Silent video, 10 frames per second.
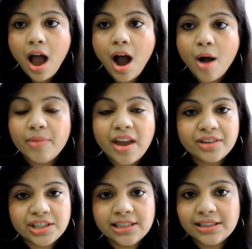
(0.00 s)
um,
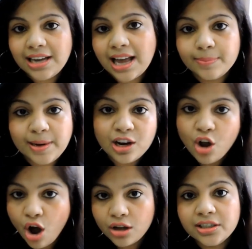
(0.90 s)
ever since it has been
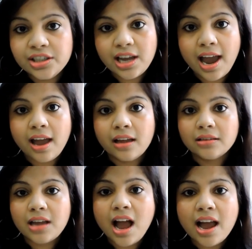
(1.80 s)
launched
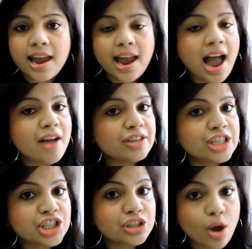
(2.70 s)
and I
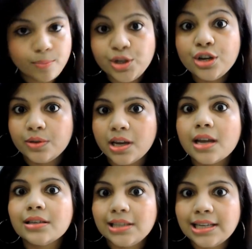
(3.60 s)
haven't stopped using
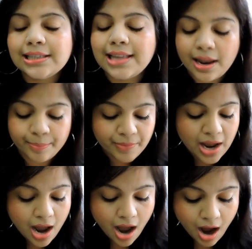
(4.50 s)
it since then.
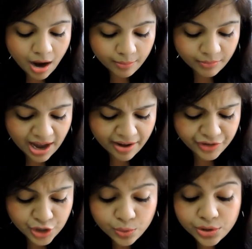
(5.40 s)
Um, I have
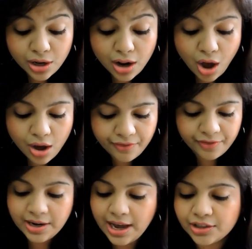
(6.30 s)
used a lot
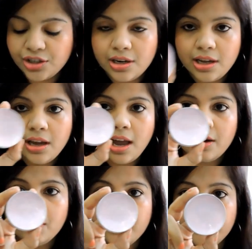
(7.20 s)
of it actually. I
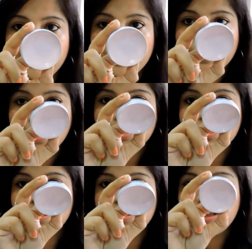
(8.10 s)
don't know if you can
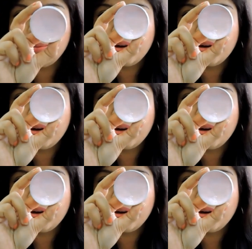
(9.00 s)
actually see